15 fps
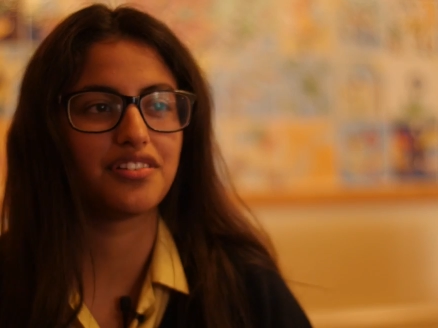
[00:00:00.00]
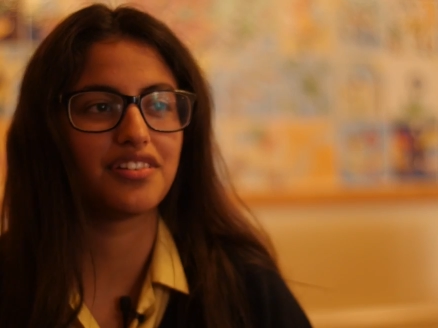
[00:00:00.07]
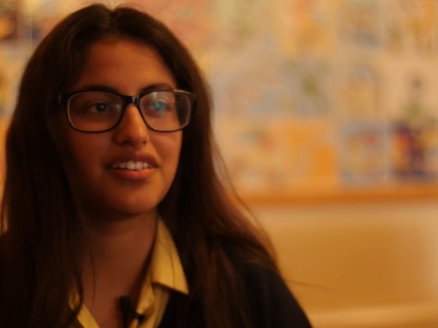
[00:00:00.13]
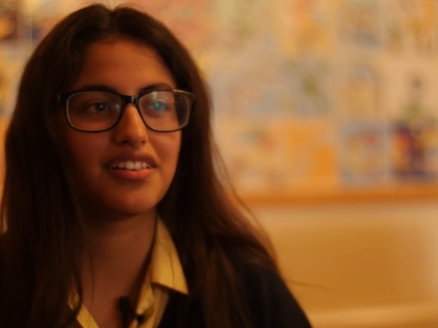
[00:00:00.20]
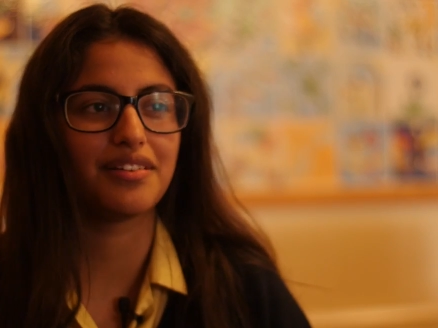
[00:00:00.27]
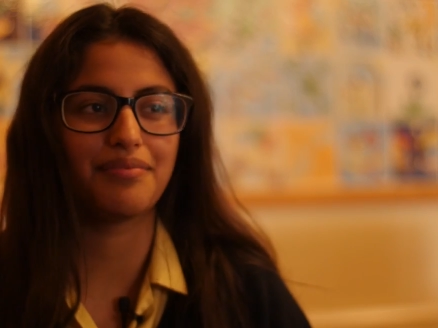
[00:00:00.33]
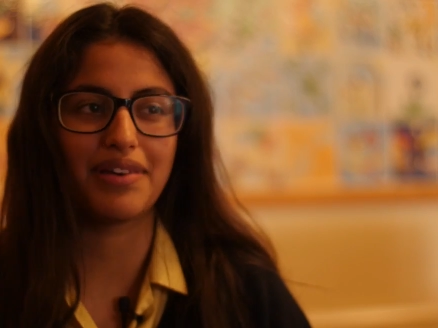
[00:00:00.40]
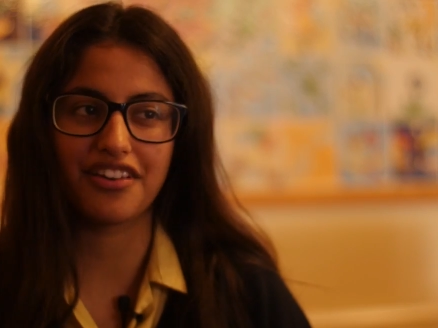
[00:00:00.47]
to
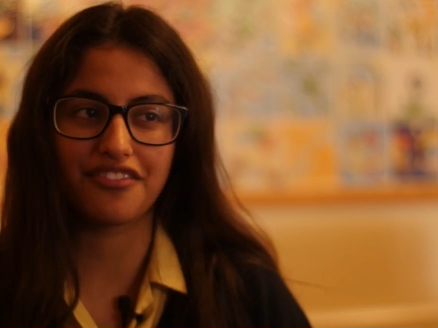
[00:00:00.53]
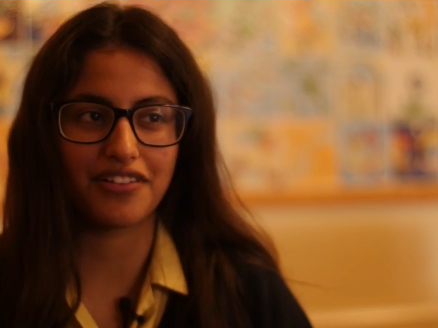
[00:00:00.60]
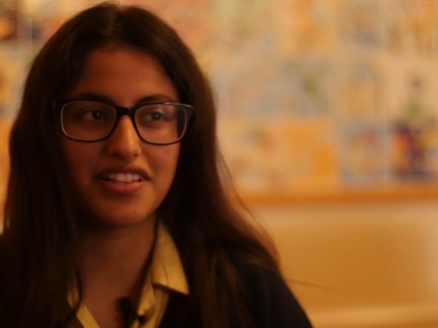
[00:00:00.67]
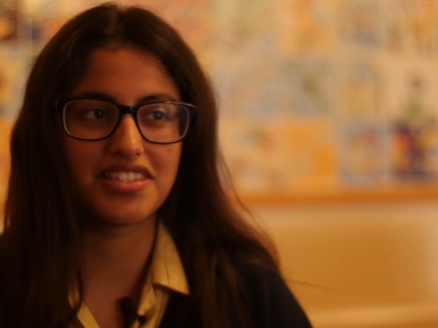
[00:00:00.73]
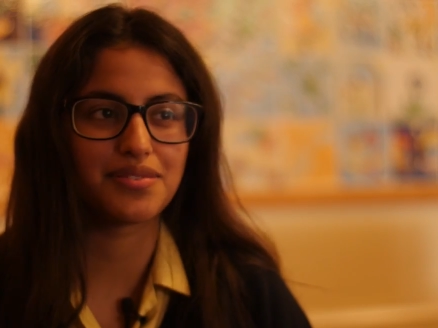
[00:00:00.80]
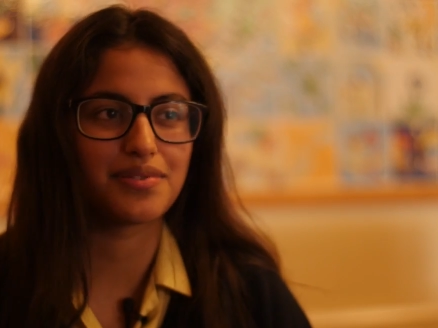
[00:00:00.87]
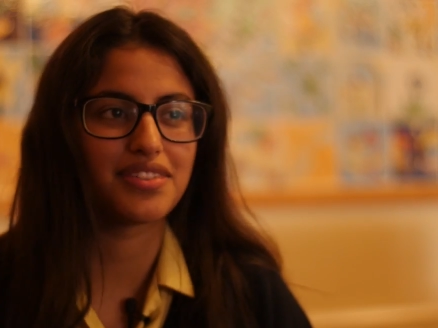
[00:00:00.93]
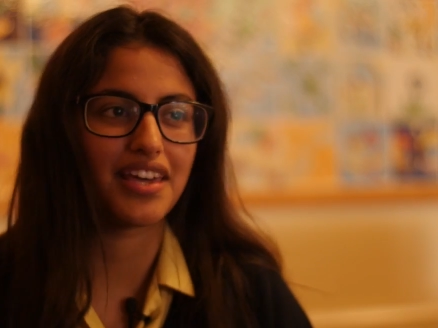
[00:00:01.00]
and make
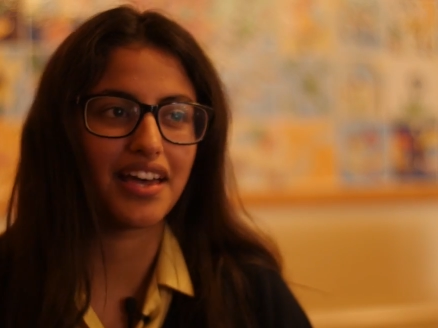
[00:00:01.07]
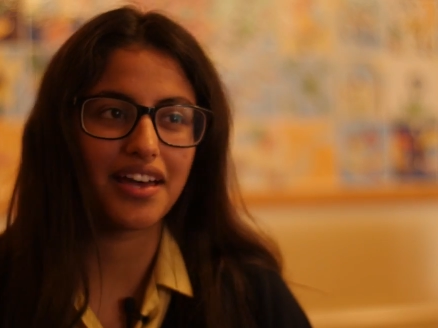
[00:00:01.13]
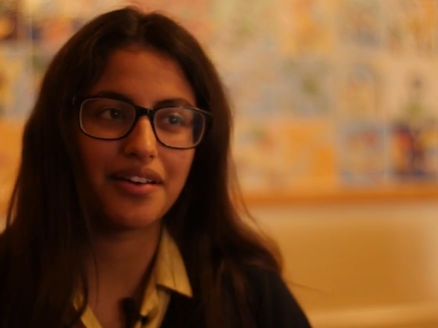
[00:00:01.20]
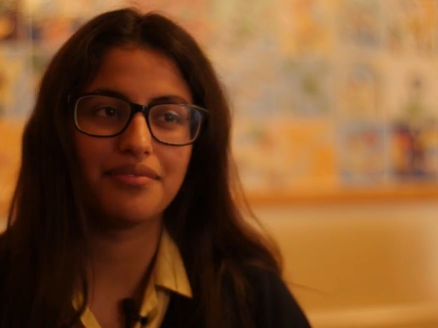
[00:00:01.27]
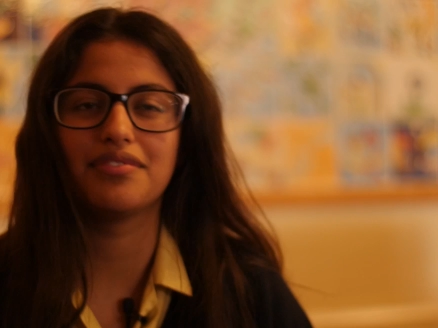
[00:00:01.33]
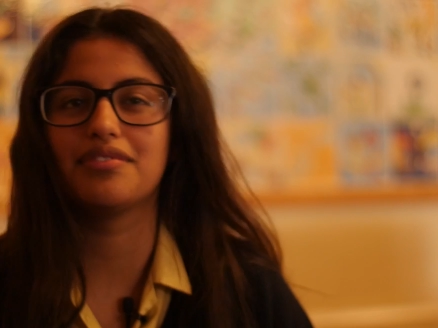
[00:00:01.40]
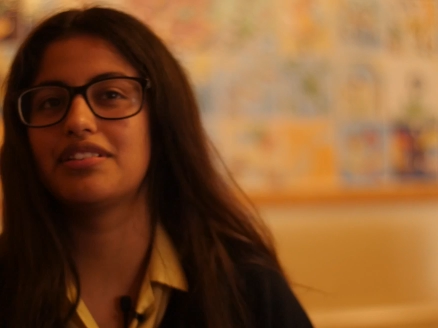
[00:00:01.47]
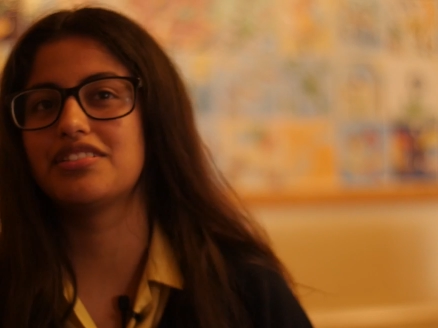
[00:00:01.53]
friends with them
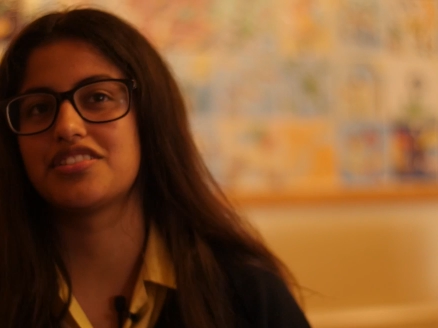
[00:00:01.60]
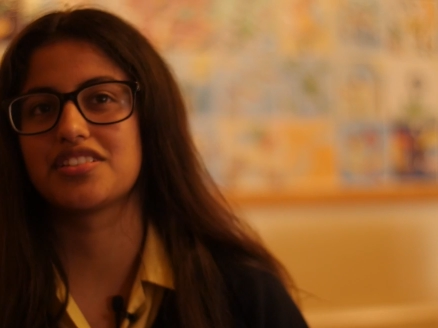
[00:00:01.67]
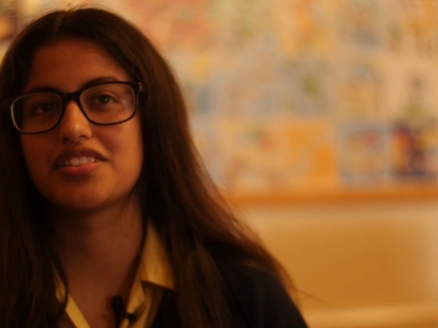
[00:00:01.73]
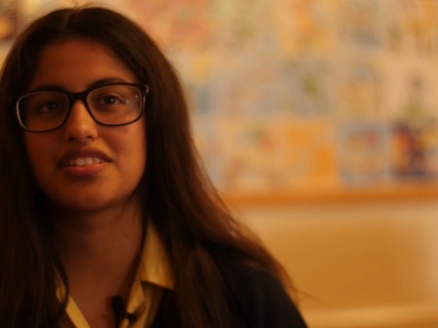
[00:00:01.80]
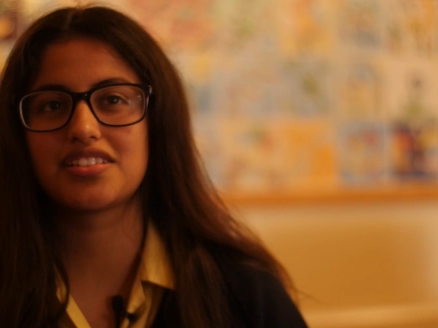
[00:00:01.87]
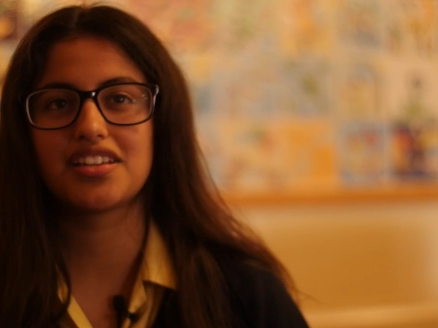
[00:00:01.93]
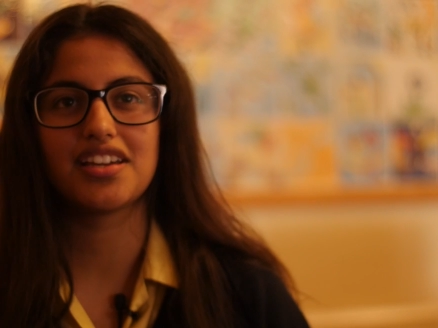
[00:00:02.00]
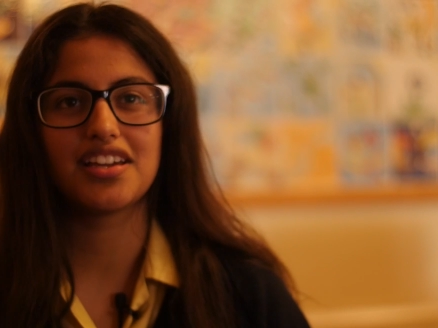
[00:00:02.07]
and
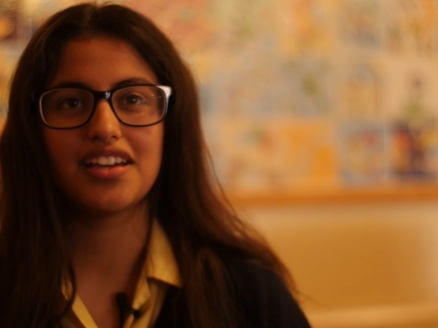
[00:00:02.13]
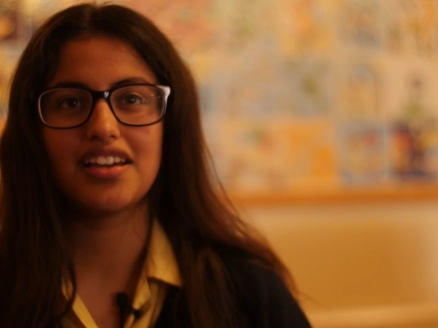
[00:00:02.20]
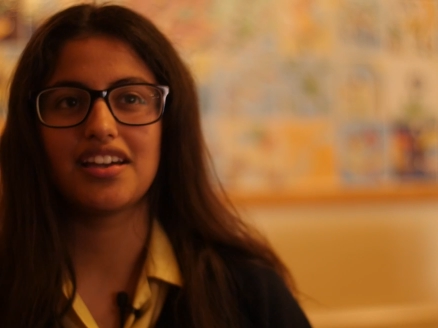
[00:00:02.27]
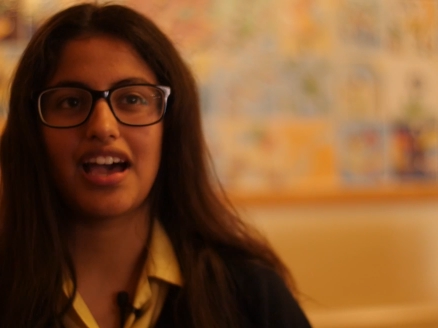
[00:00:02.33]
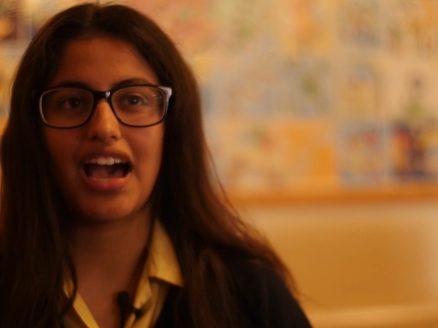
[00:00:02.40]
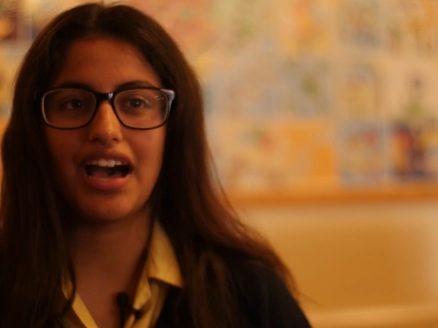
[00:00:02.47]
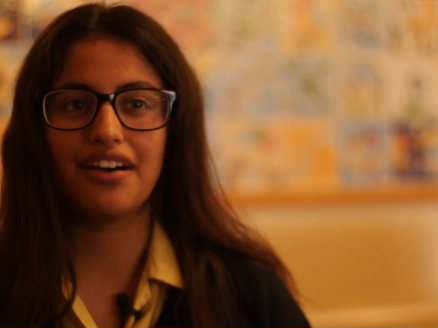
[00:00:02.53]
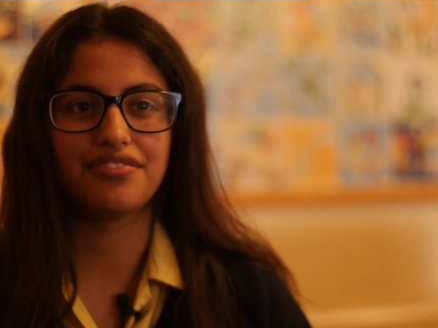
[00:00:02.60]
just
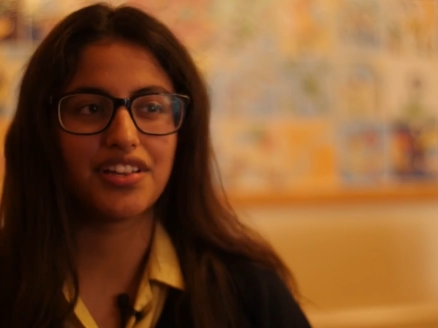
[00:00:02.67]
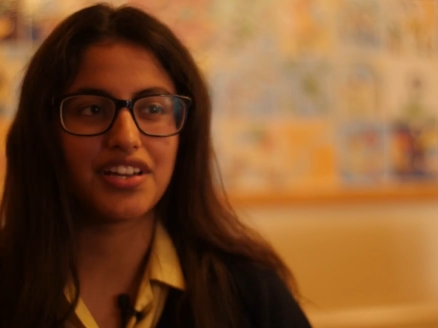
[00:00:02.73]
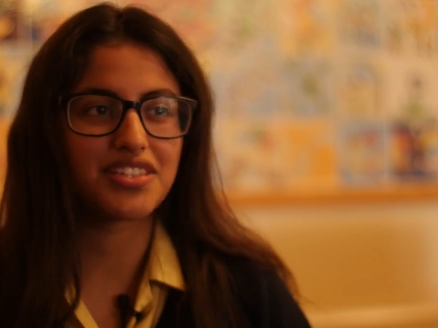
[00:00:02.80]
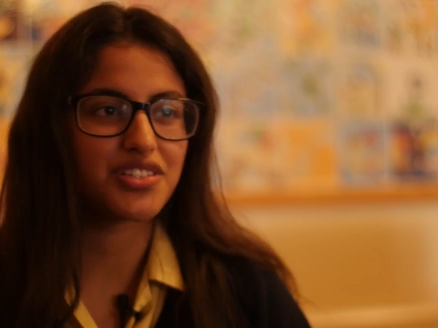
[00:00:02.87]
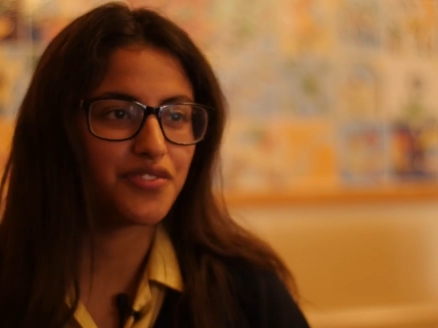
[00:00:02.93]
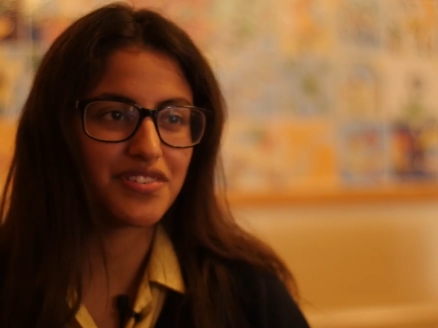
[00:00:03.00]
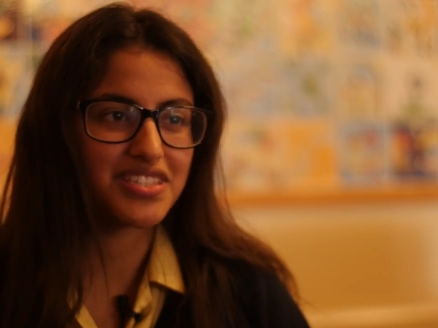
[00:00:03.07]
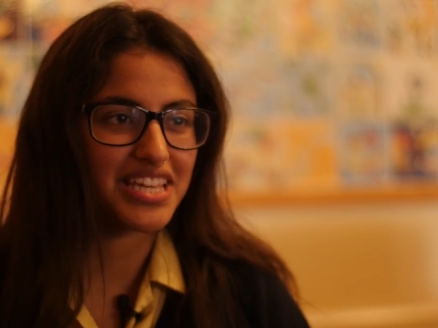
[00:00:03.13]
have nice
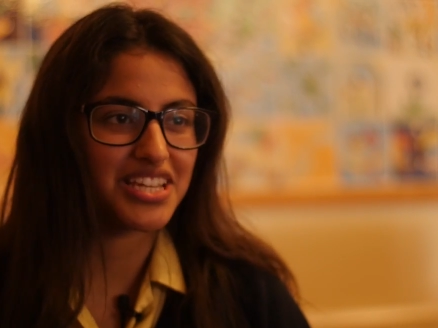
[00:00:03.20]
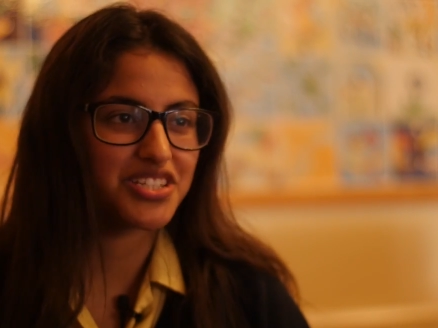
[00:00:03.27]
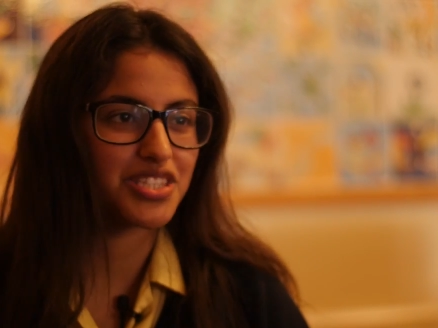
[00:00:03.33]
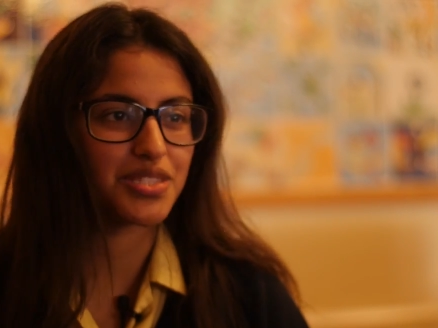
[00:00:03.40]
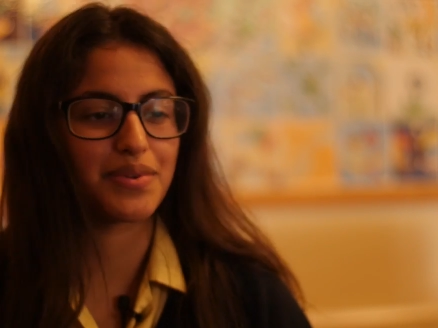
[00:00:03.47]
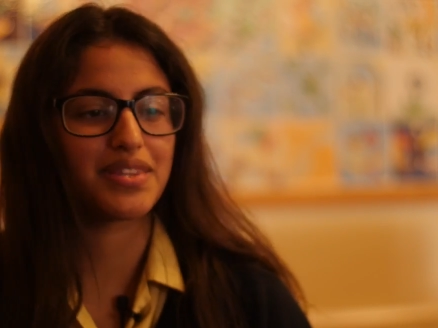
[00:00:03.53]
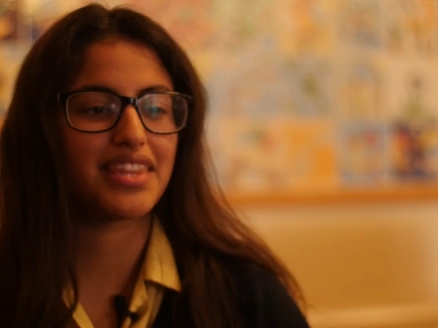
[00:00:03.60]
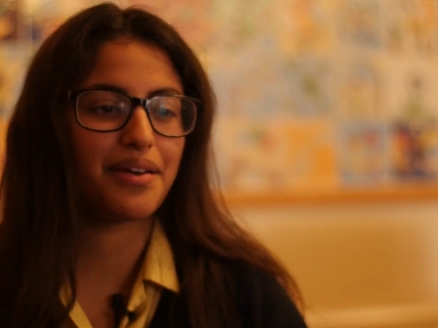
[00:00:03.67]

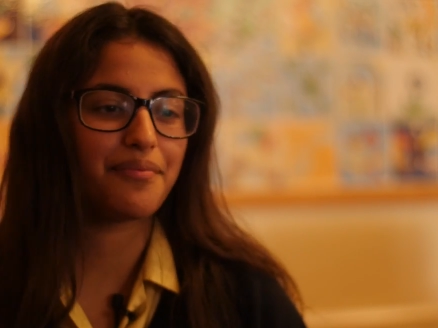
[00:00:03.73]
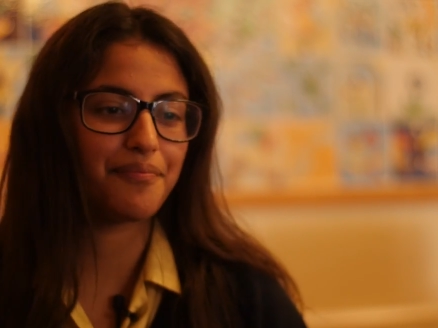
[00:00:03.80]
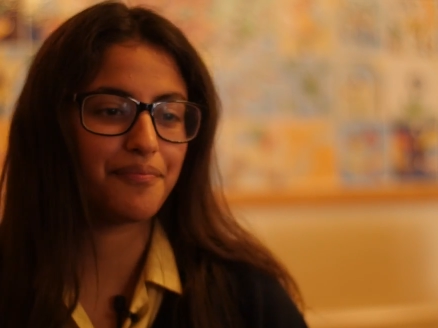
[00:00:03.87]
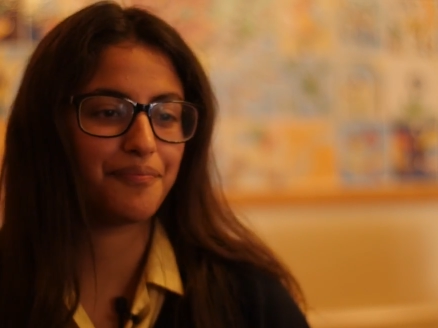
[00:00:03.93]
conversations with them.